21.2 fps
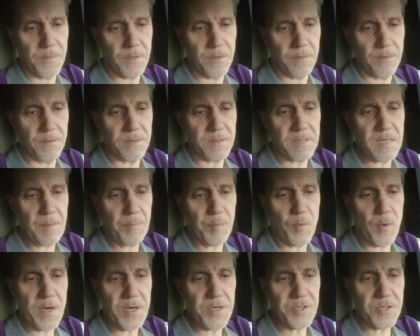the the
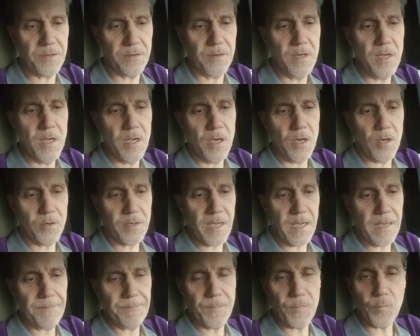separation.
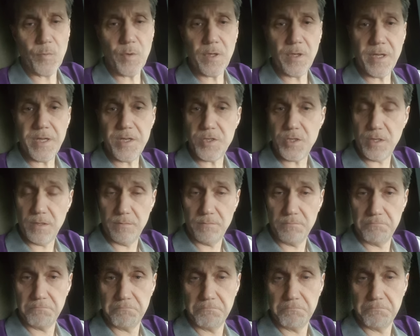Okay, religion.